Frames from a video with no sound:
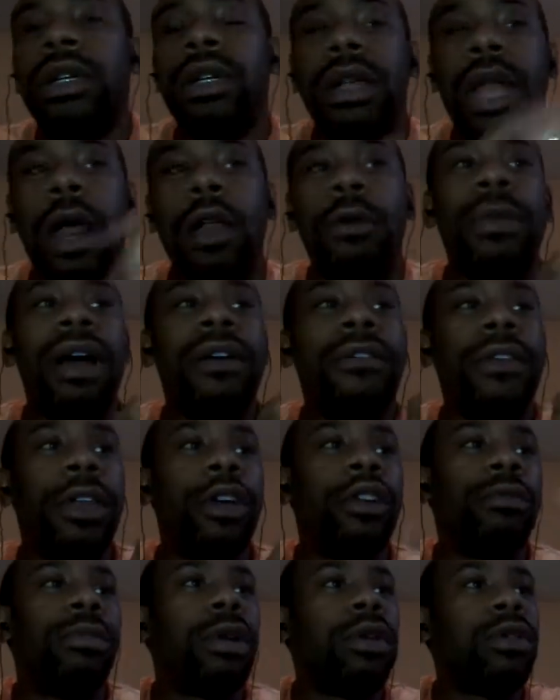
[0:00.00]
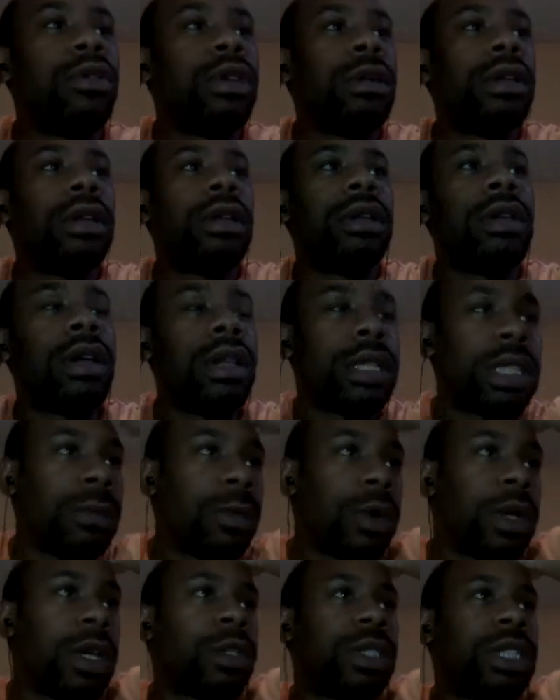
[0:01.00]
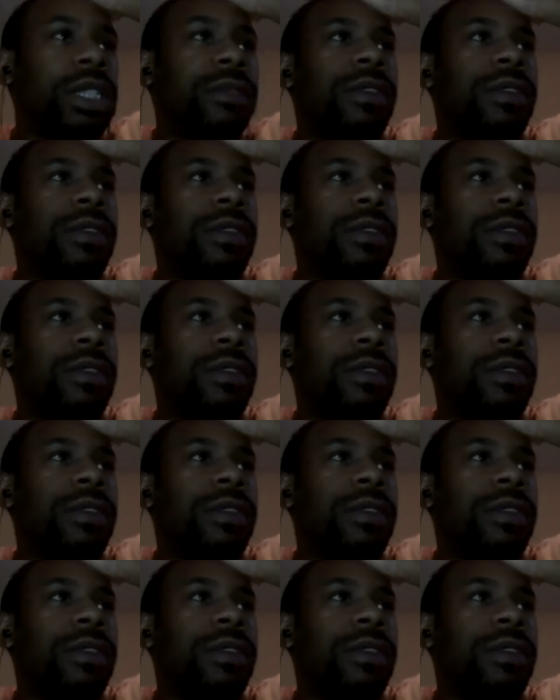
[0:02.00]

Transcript: not on my video but on a, uh, someone else's